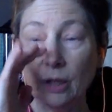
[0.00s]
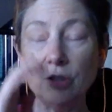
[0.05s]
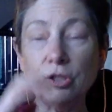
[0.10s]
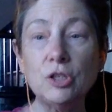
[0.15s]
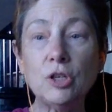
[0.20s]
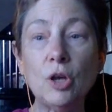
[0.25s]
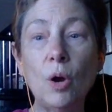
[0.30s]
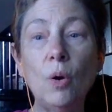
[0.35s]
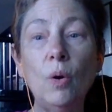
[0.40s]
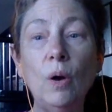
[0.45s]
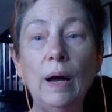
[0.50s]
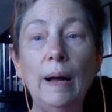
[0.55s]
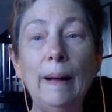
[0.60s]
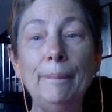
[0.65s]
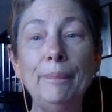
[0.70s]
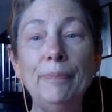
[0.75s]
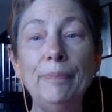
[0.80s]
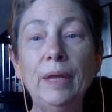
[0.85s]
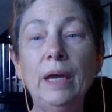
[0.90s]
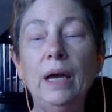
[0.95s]
So
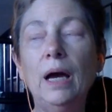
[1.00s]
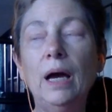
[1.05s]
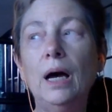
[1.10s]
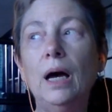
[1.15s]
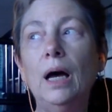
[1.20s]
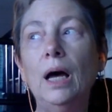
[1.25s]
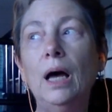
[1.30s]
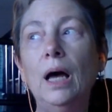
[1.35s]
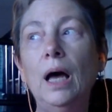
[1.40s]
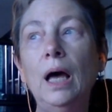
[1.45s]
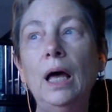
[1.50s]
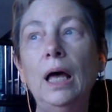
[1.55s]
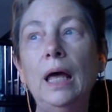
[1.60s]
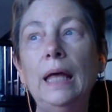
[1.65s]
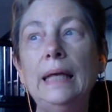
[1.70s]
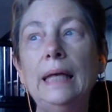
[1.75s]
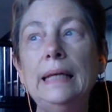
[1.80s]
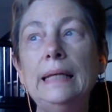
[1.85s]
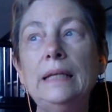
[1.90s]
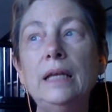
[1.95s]

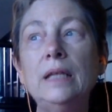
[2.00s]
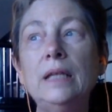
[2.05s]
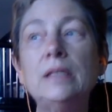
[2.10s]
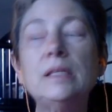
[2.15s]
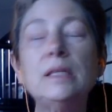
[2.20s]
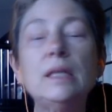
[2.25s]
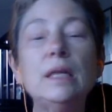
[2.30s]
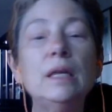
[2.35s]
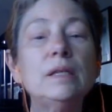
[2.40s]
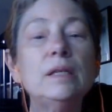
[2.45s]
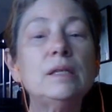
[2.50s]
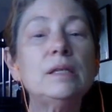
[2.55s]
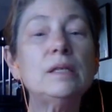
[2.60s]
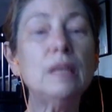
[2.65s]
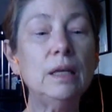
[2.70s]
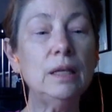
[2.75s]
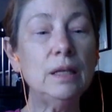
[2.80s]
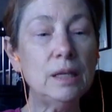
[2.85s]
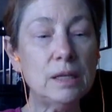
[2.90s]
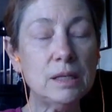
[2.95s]

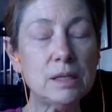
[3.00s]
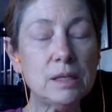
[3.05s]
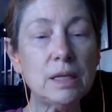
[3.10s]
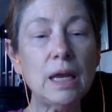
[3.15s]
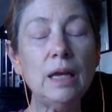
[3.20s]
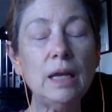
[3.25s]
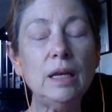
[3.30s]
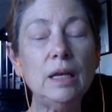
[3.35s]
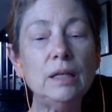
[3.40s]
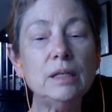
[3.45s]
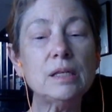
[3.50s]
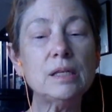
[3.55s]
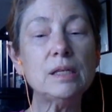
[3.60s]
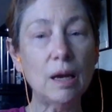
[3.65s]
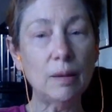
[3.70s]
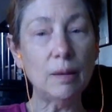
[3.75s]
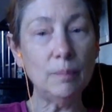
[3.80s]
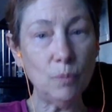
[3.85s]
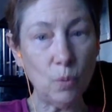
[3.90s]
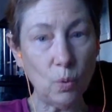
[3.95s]
it is gaining
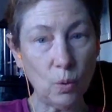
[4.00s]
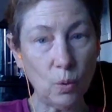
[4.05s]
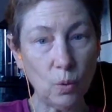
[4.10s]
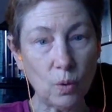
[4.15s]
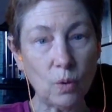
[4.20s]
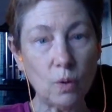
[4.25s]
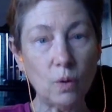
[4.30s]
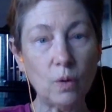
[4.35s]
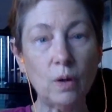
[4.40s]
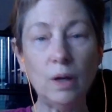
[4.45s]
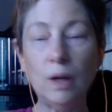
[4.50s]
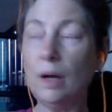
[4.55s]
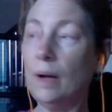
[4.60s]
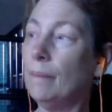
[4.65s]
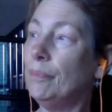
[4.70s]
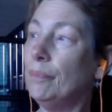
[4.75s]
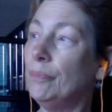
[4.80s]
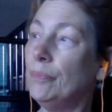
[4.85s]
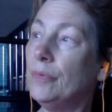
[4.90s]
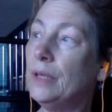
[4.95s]
some
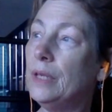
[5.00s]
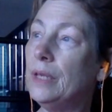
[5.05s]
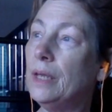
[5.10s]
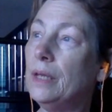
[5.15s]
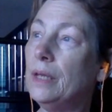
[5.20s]
more,